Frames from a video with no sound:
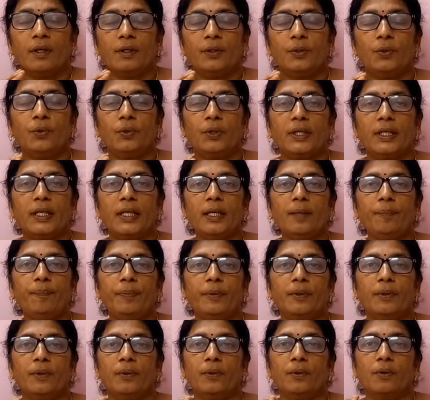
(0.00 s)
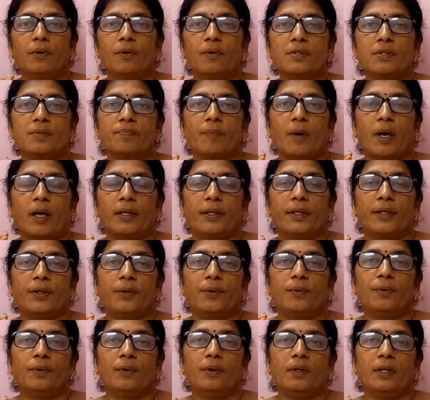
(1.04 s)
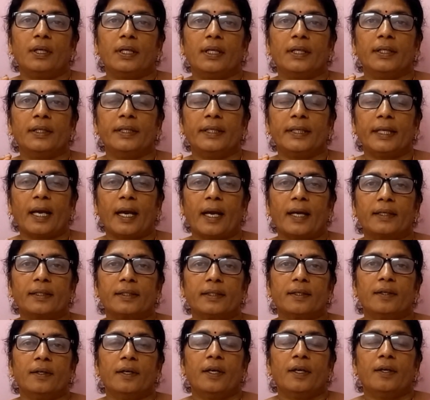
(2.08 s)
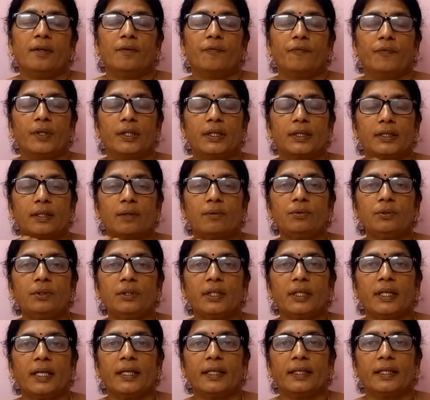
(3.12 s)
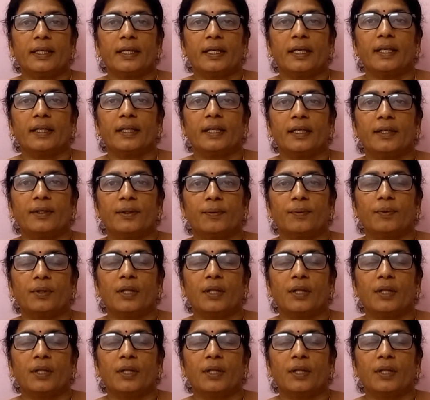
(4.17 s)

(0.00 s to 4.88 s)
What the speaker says: to keep glucose molecule intact without entering into